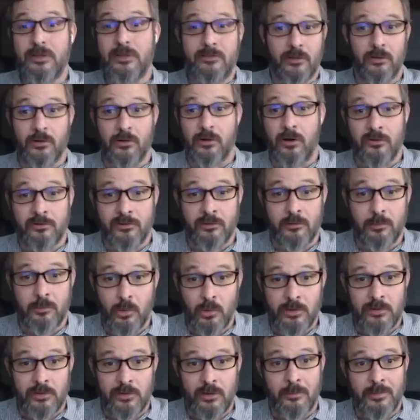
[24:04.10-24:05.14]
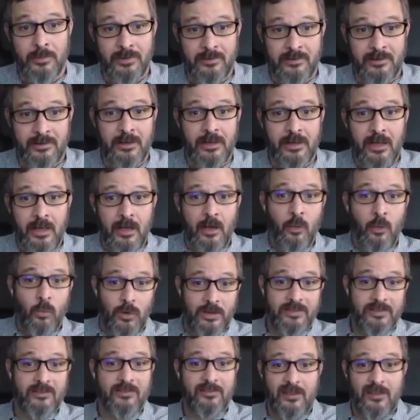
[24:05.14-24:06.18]
please don't call support. They're busy
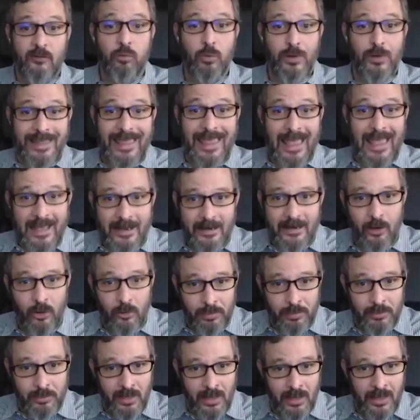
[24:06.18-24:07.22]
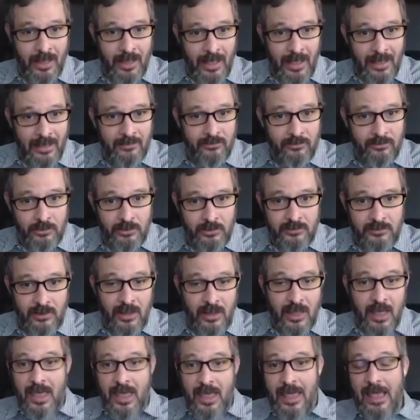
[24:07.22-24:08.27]
with the stuff we can help answer.
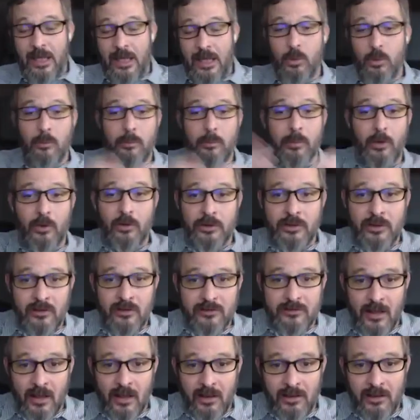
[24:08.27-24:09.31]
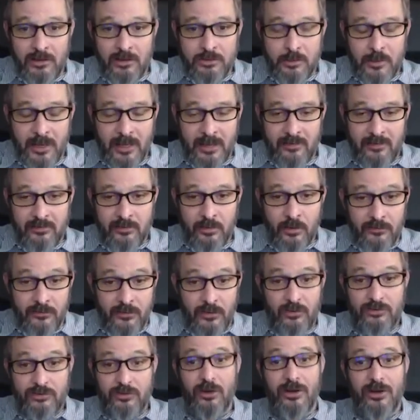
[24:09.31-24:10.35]
And we're building this knowledge base. So if
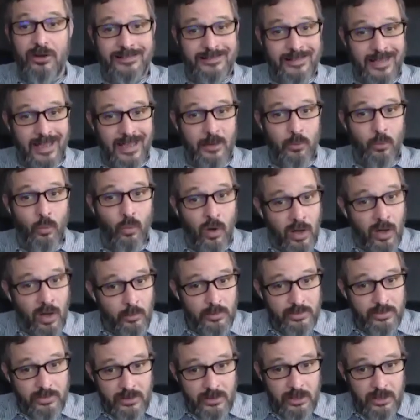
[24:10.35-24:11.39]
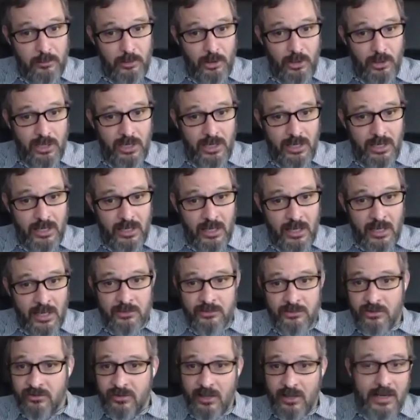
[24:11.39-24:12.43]
you started day one with the community,
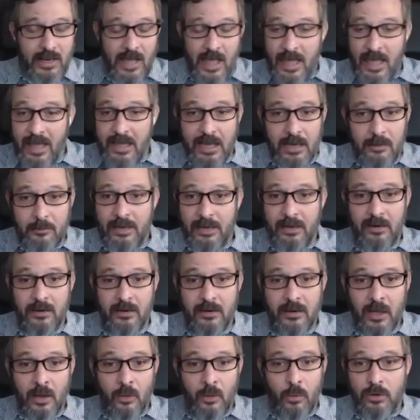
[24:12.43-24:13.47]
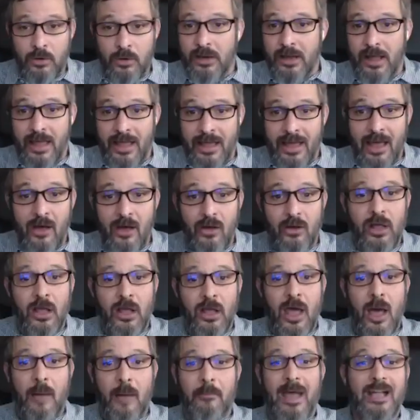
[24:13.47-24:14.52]
just saying, hey, come here, we're going to hang out.
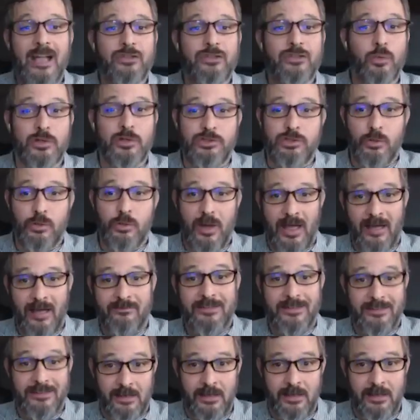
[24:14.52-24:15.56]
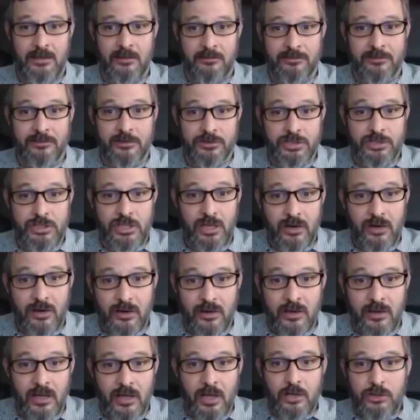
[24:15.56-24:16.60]
Imagine what you had in the first
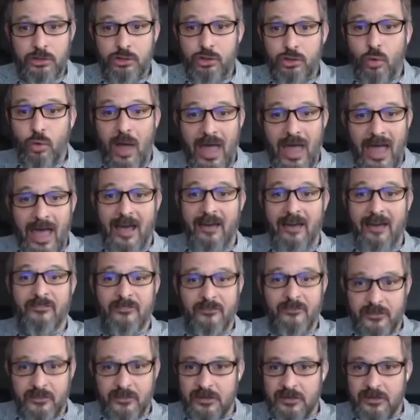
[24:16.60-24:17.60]
year. You have